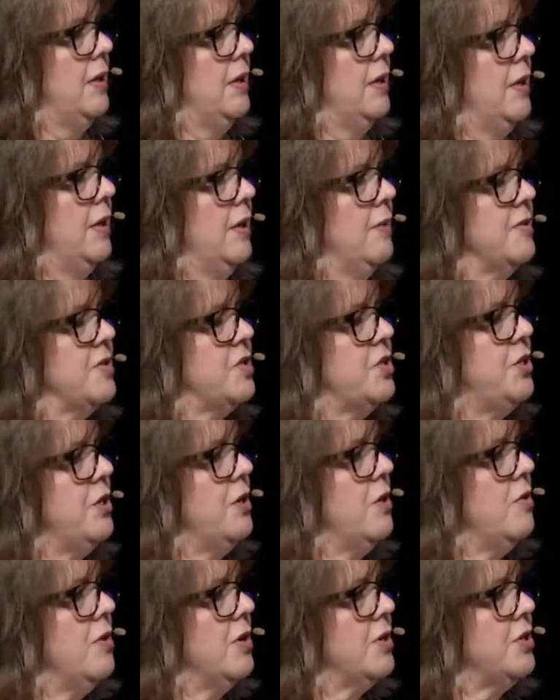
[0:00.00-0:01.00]
it was
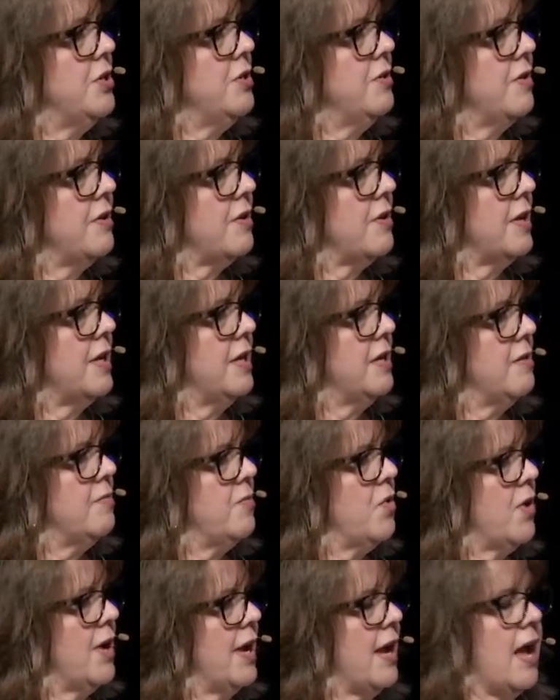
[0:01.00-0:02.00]
2 or 2:30 in the
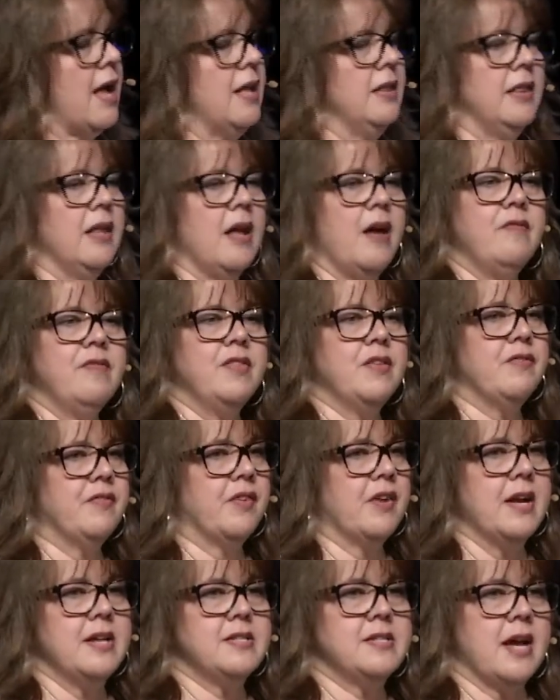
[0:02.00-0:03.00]
morning. I love the
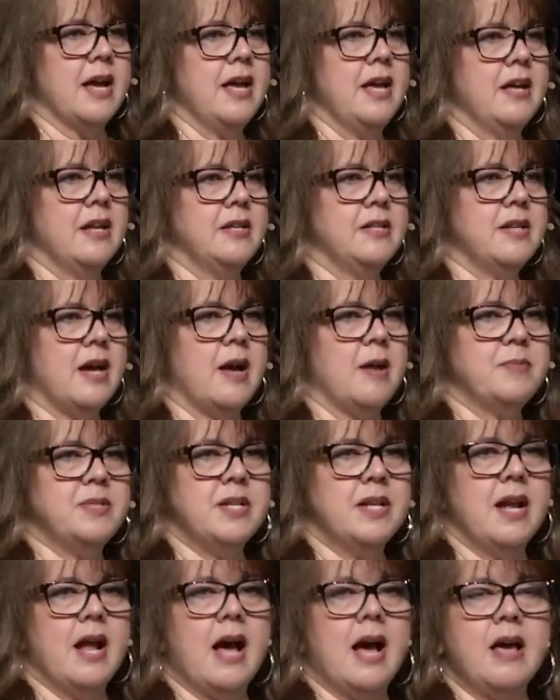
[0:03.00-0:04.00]
phrase. I had adopted
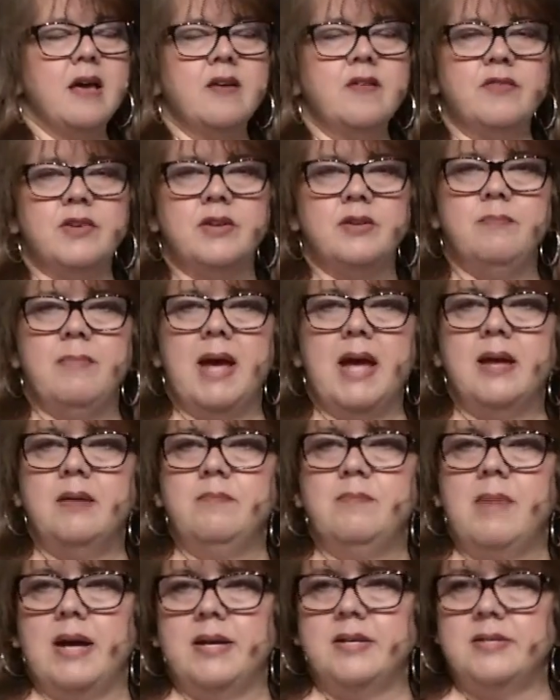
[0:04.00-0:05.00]
it. I even made
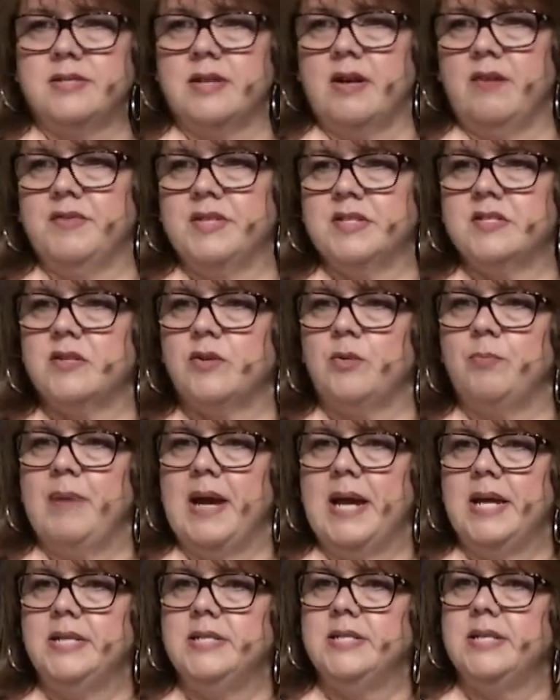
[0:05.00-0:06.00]
myself this little
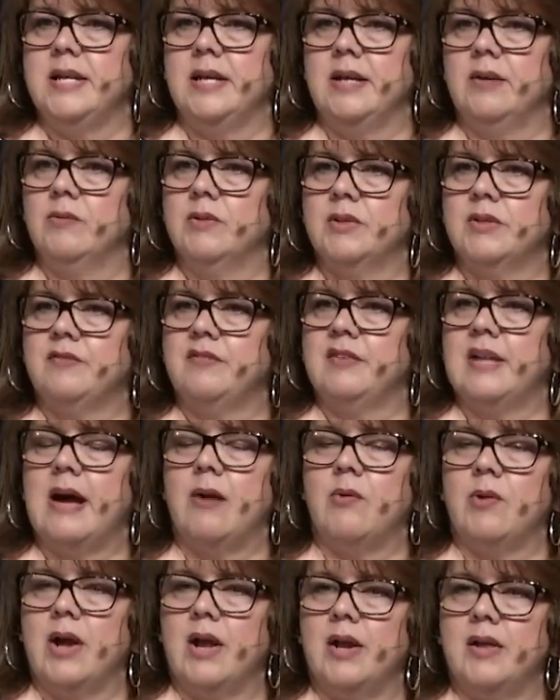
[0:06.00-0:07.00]
painting with a
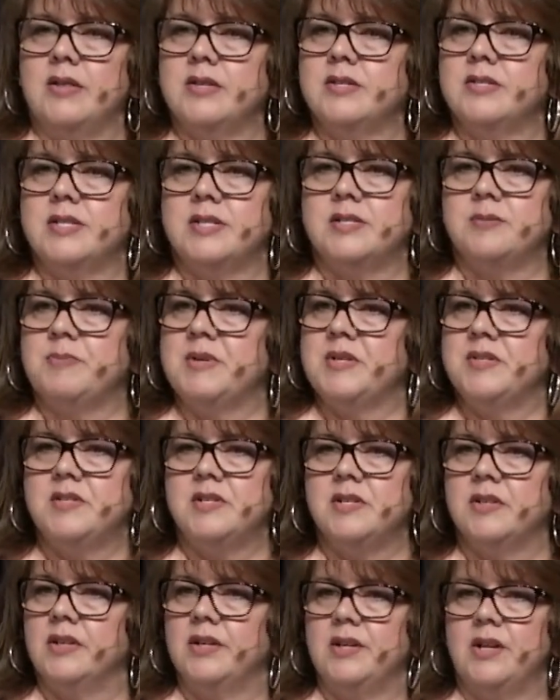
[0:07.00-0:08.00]
flower on it that says be
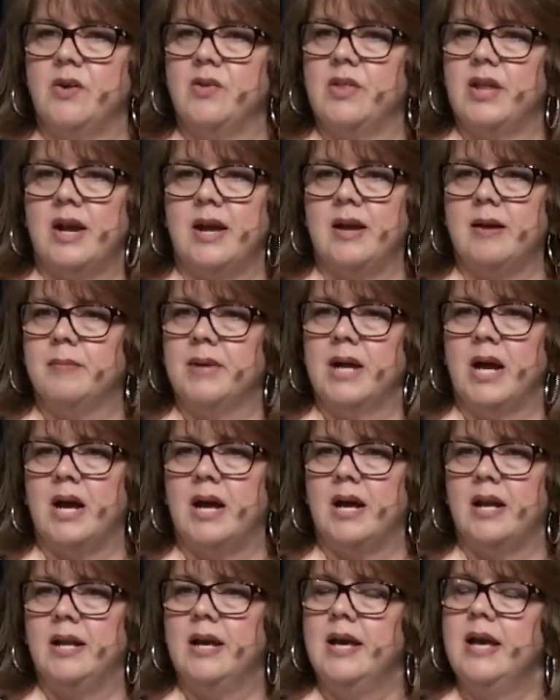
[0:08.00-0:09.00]
still and know that I am
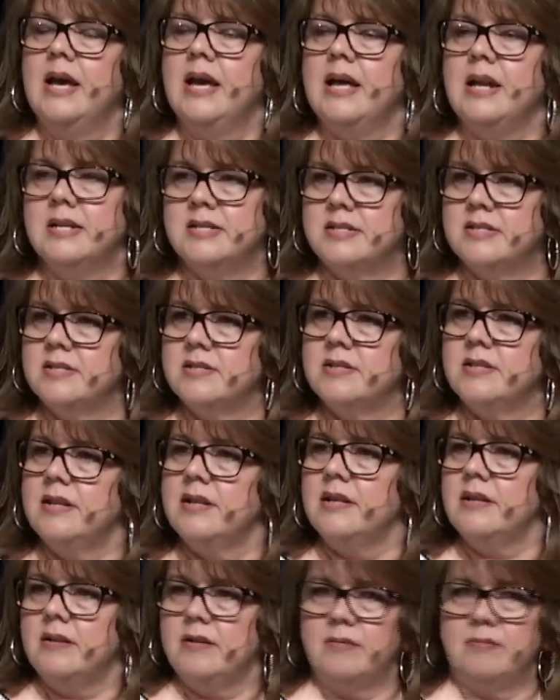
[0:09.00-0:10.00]
God. And it's
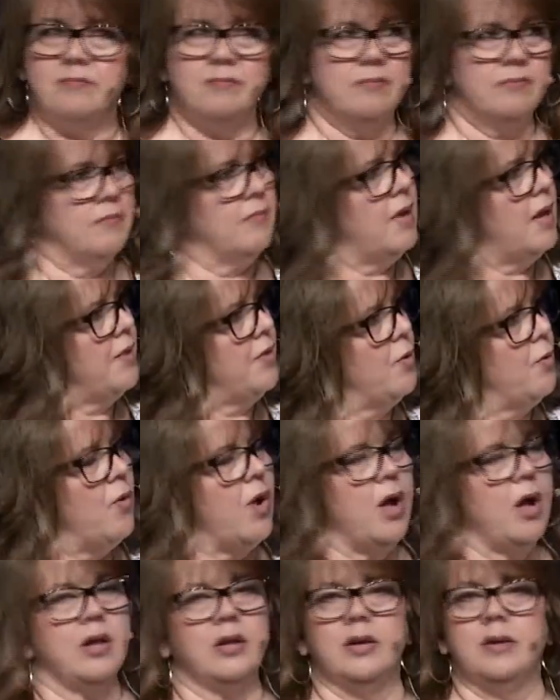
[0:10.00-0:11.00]
on the
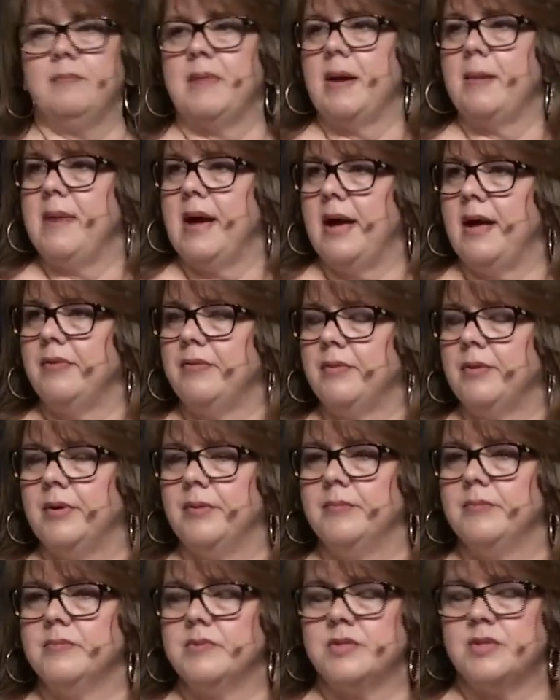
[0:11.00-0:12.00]
wall in my bathroom
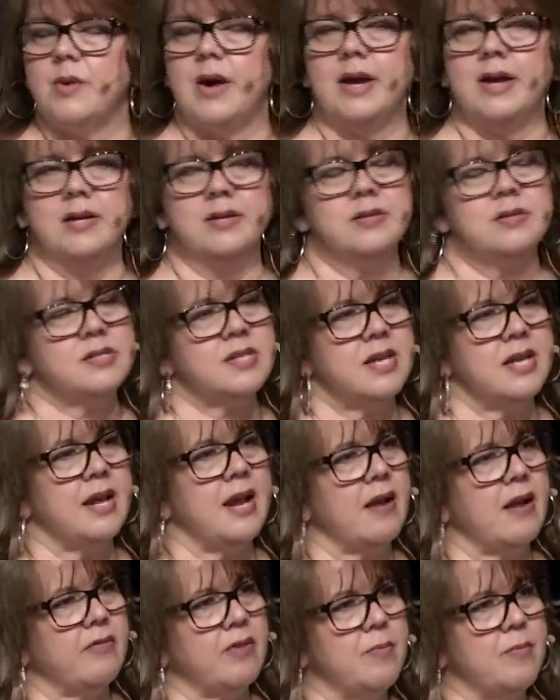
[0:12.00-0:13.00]
so I can see it
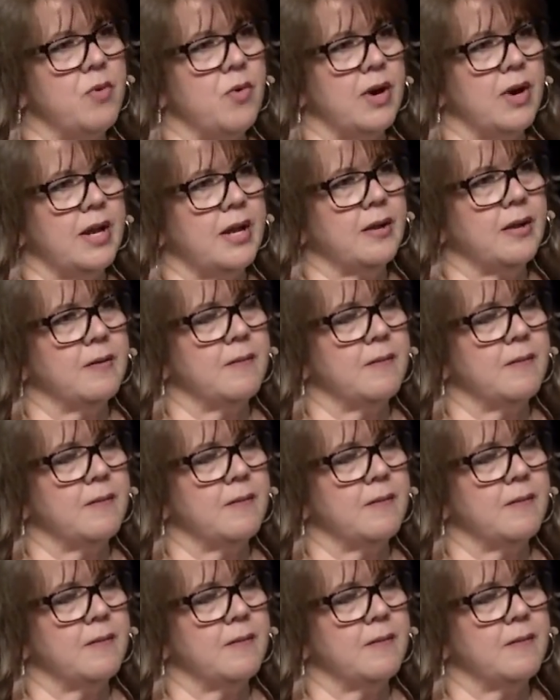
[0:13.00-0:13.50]
every morning.